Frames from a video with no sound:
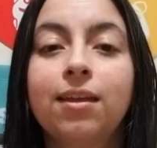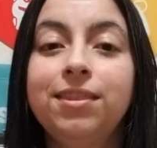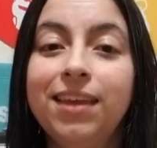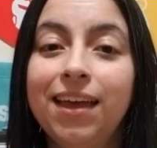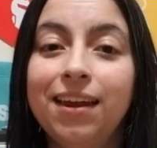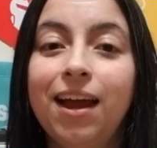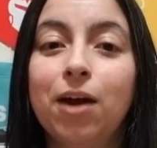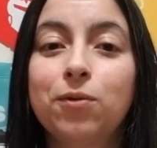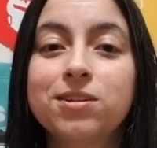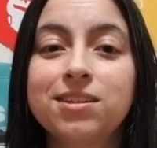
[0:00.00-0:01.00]
Then
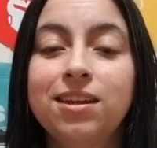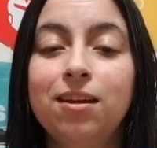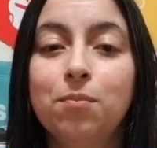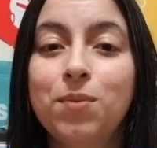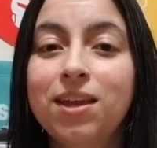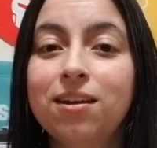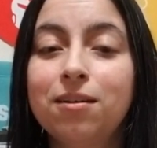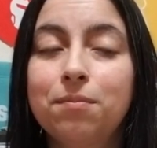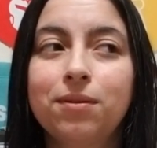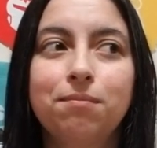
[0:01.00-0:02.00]
I was in a beat
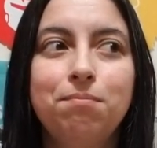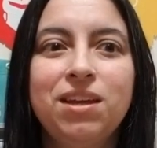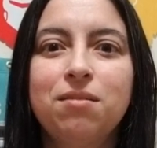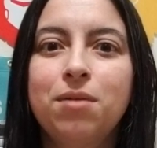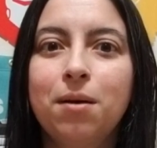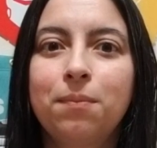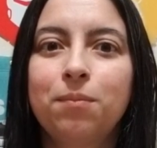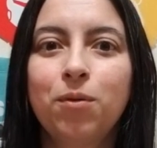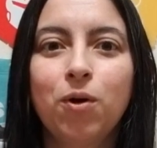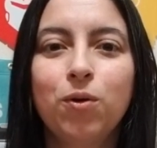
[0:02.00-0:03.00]
'em up
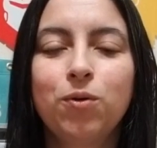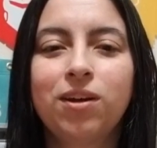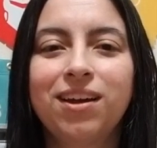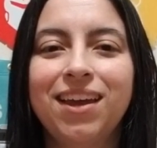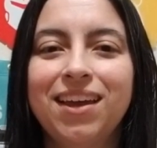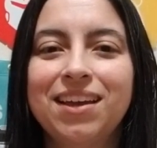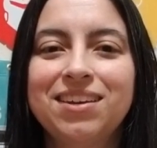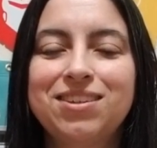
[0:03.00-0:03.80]
mode again,